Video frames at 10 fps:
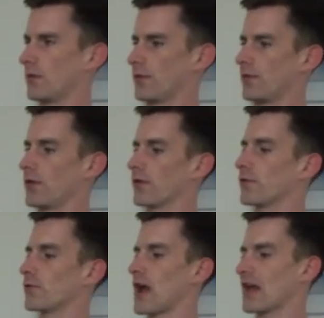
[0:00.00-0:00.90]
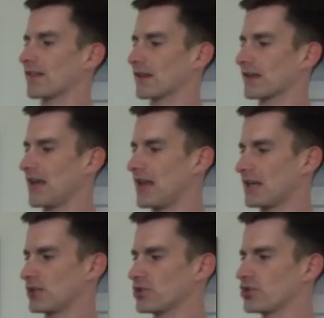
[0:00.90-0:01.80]
the thoracic
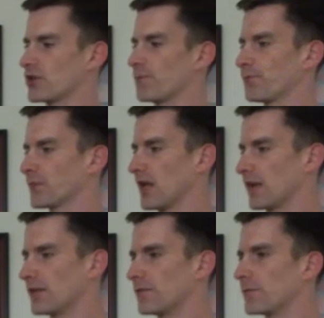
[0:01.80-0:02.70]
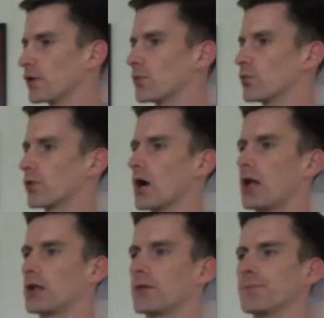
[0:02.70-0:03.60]
cage, and the vertebral
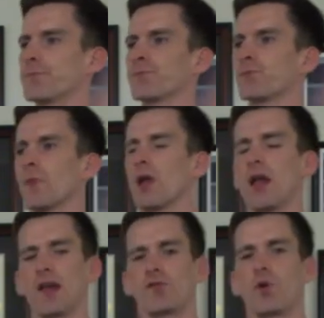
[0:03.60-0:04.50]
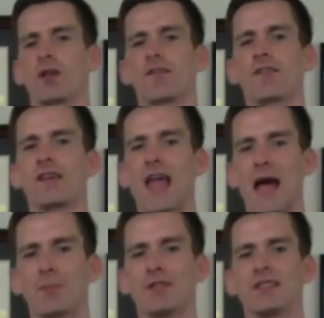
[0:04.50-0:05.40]
column, as well as the
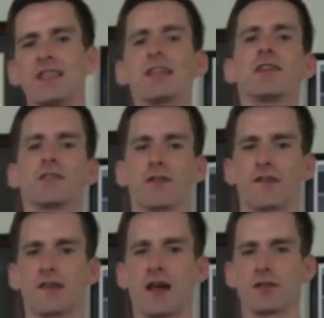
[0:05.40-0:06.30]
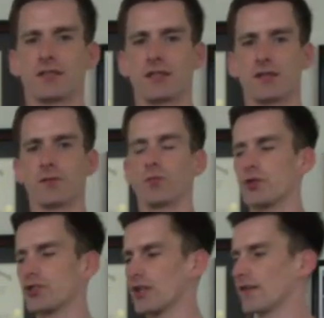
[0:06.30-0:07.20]
appendicular skeleton,
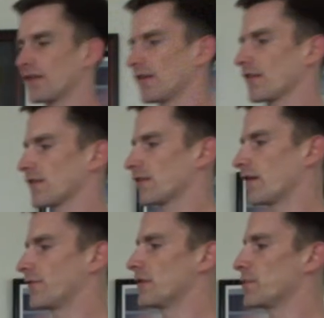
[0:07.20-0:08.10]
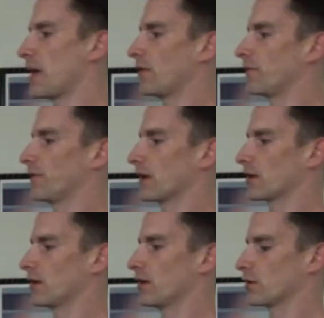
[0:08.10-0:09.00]
which consists of the pelvic
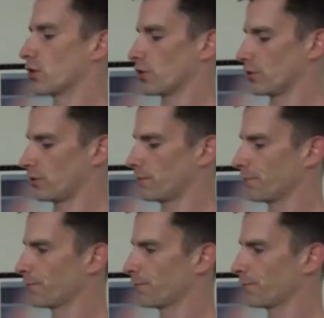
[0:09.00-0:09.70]
girdle,